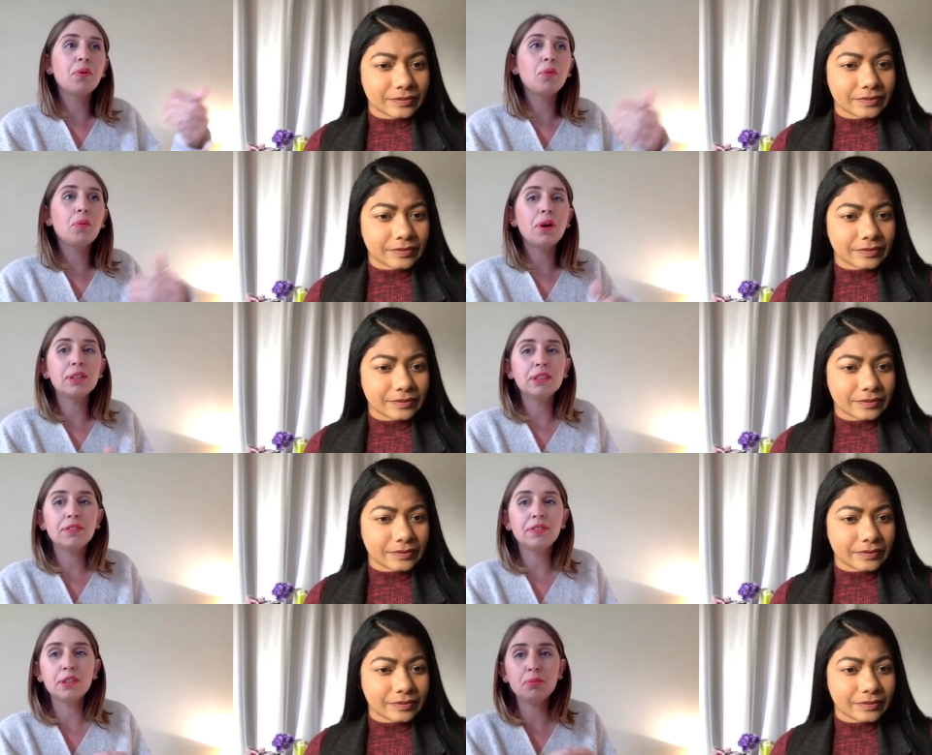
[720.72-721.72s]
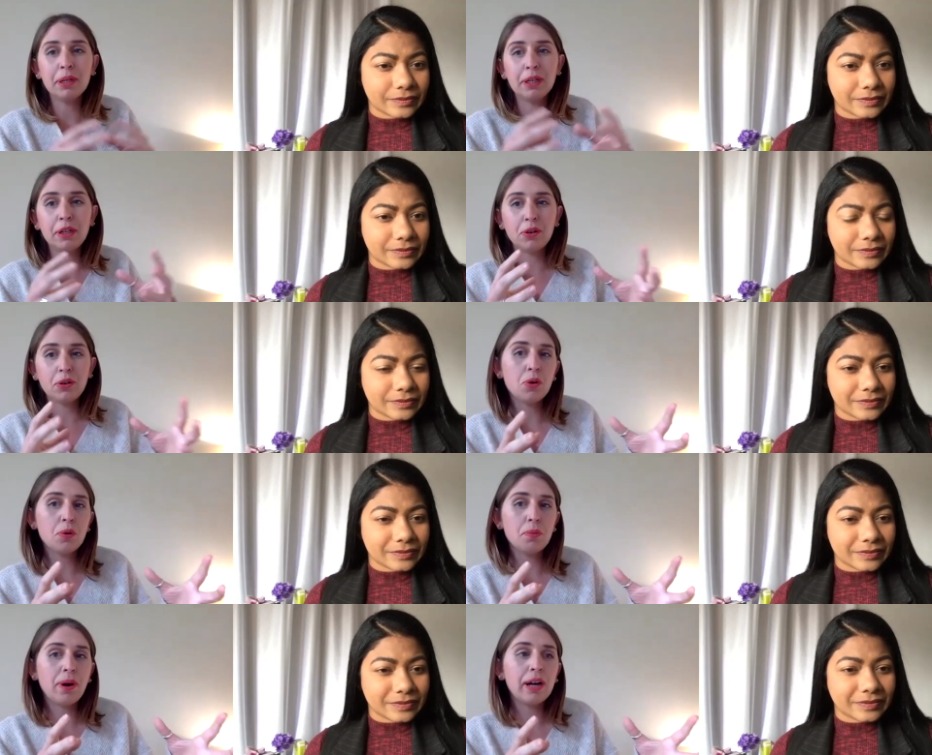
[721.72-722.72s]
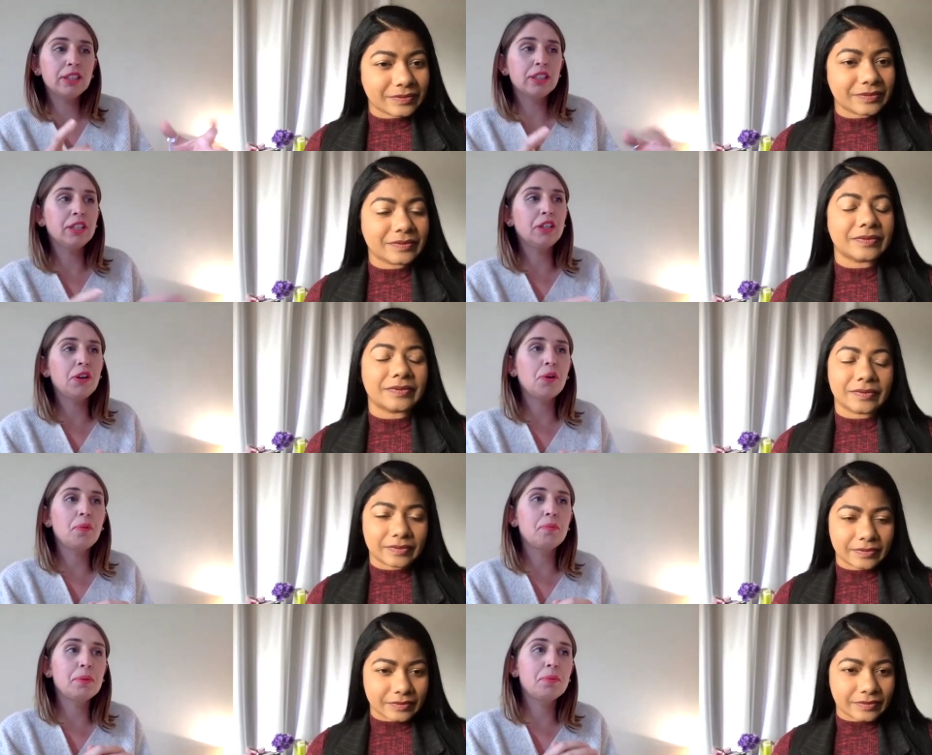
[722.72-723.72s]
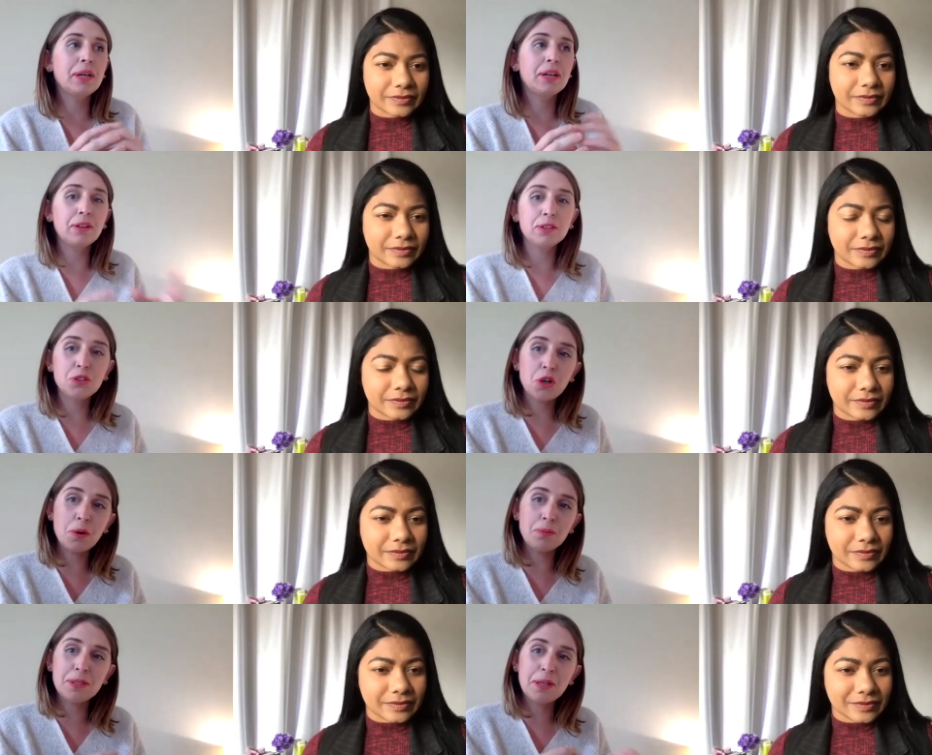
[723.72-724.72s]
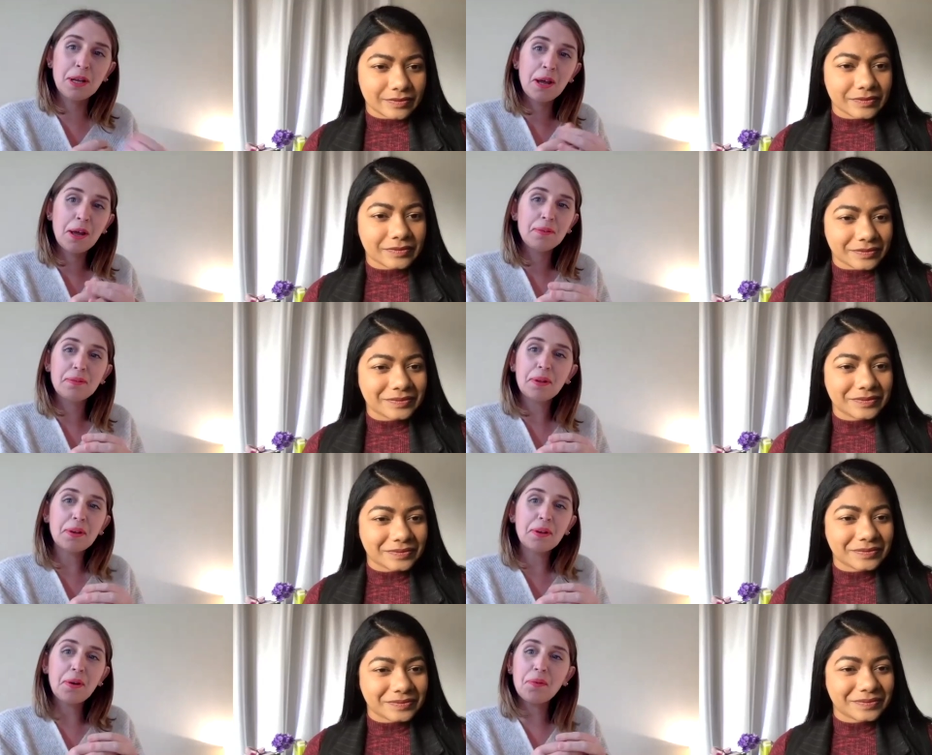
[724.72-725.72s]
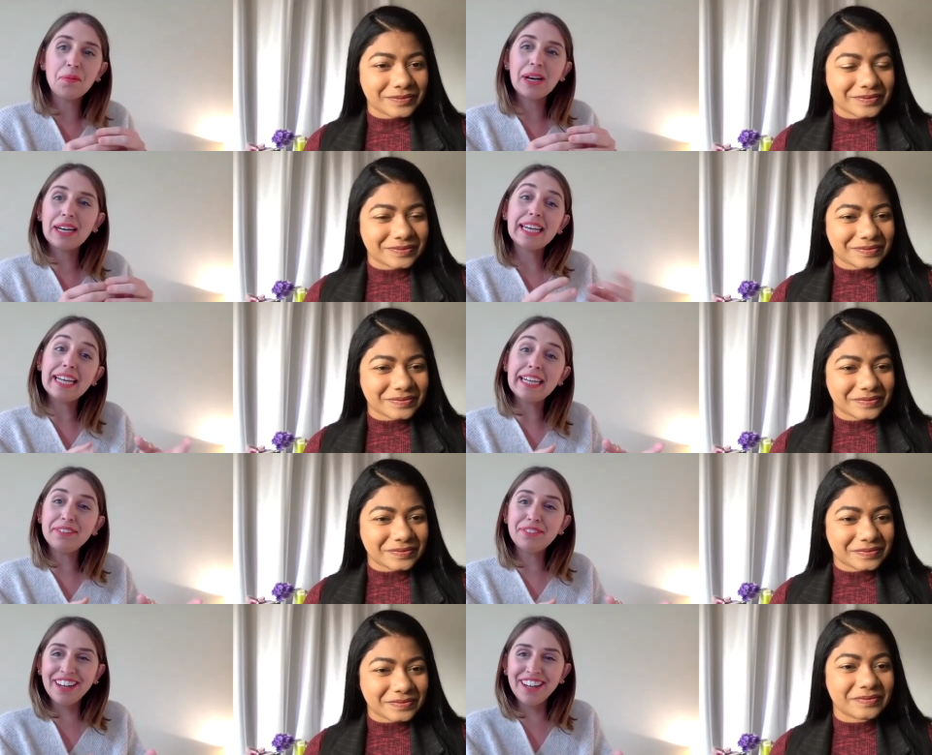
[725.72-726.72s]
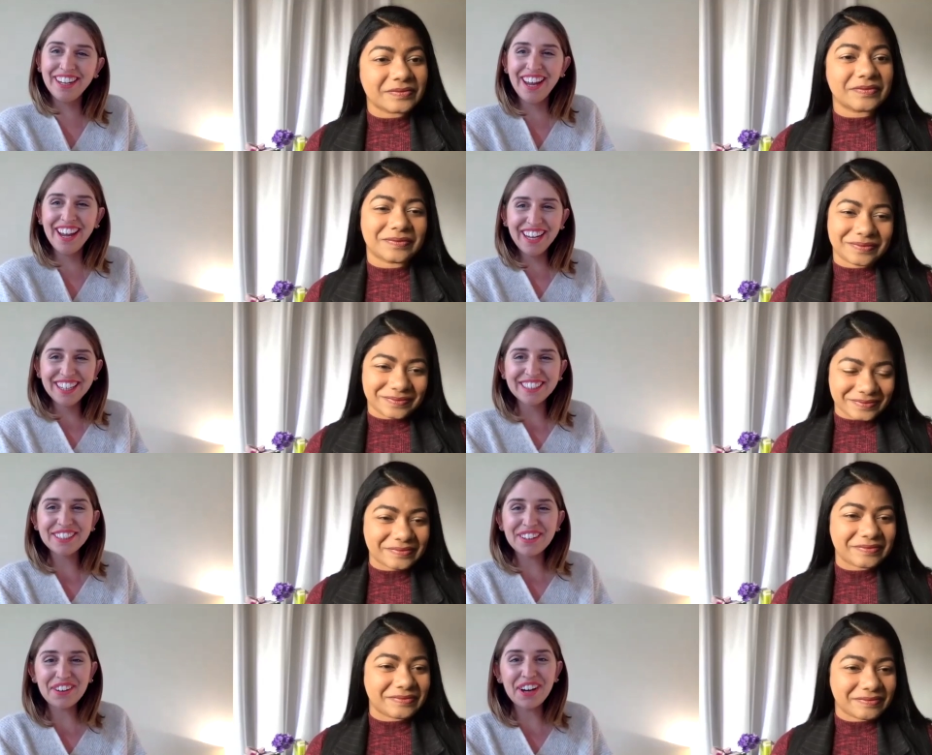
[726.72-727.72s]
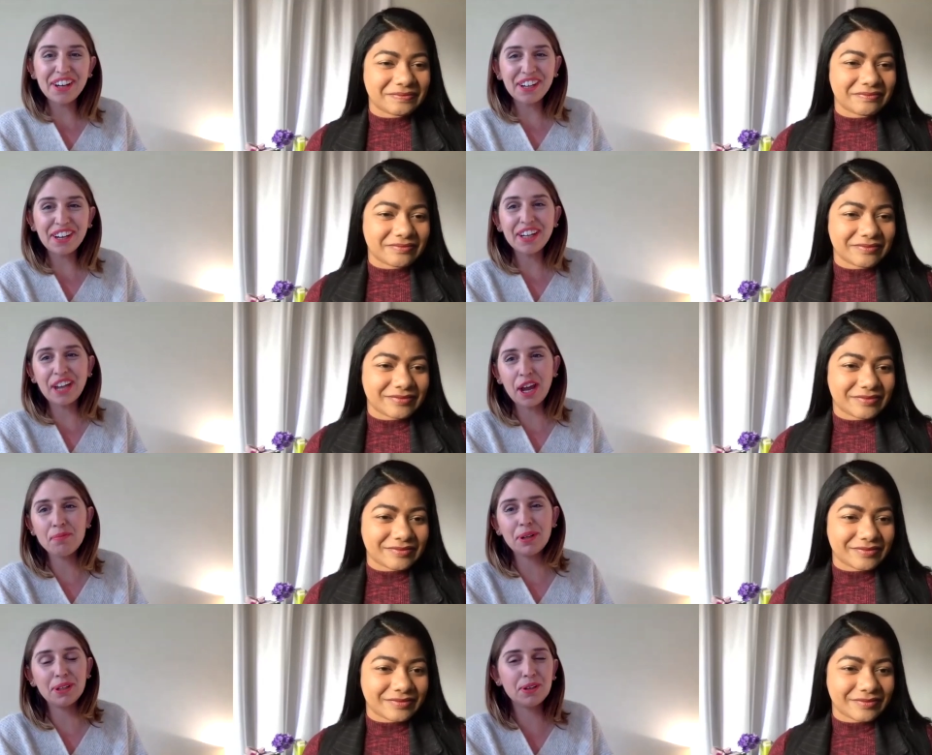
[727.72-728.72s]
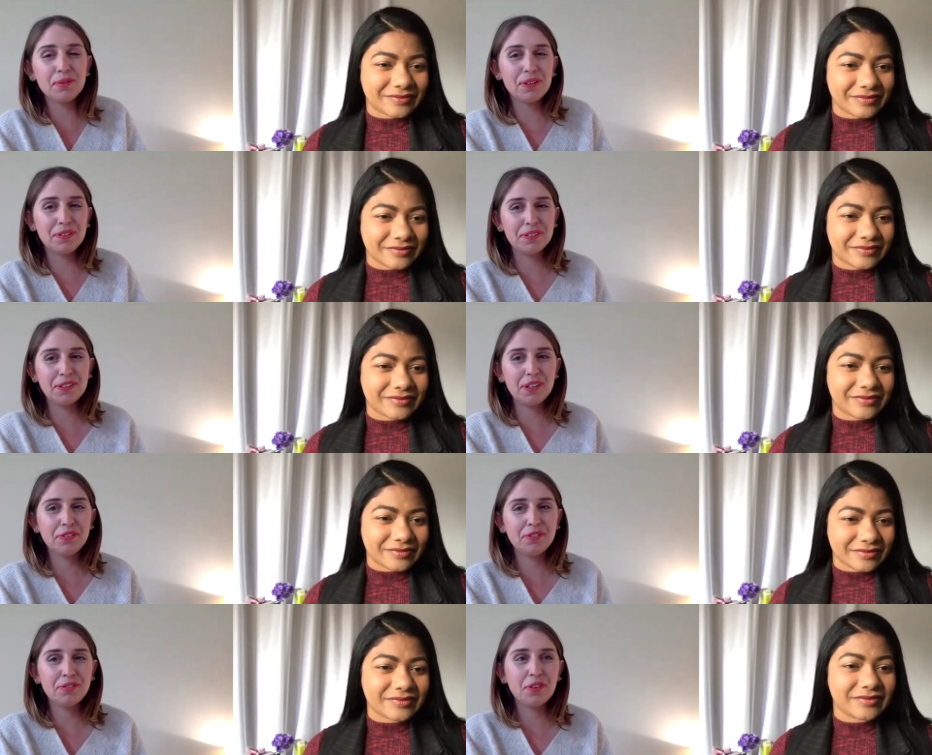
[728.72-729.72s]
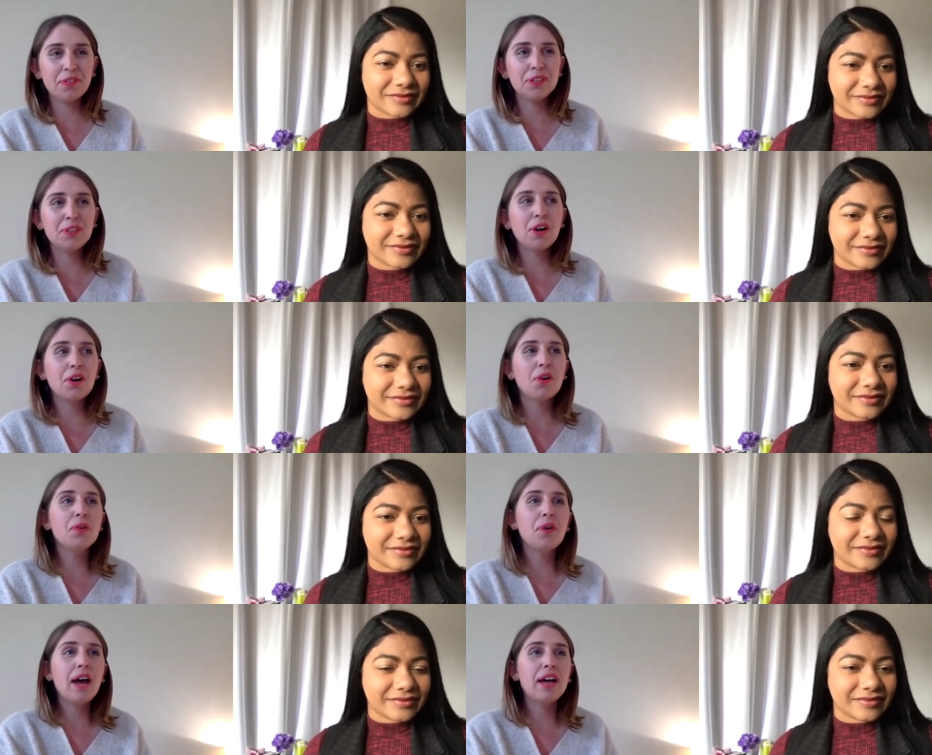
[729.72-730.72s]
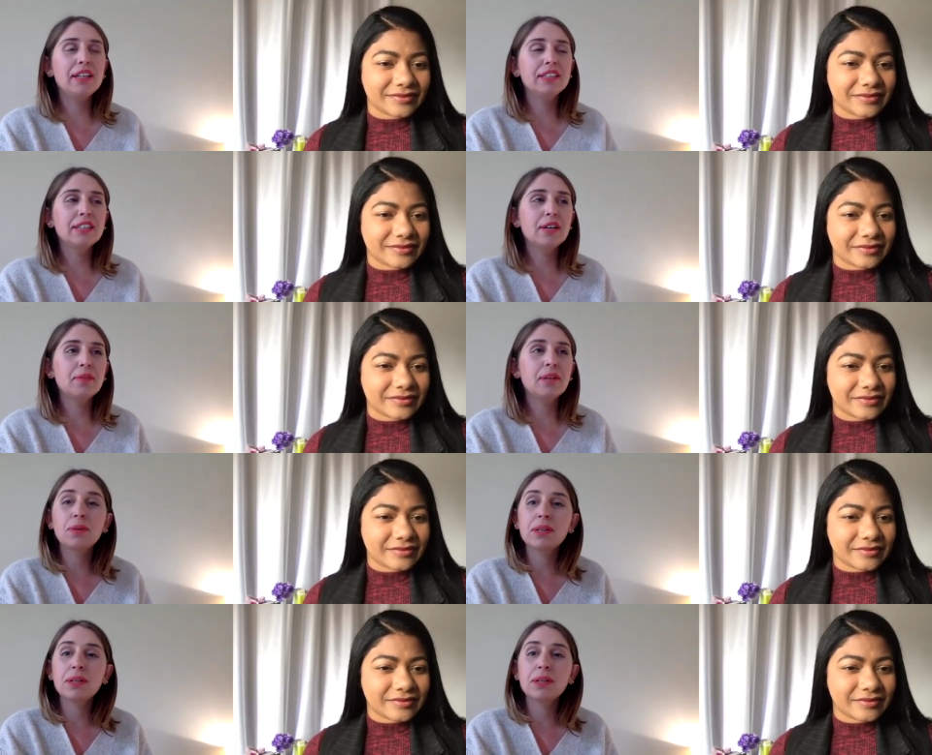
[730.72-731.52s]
Speaker 1: Whereas if it's a big corporation, when people get in those jobs, they don't really leave. So it can be a little bit of a struggle. And that's why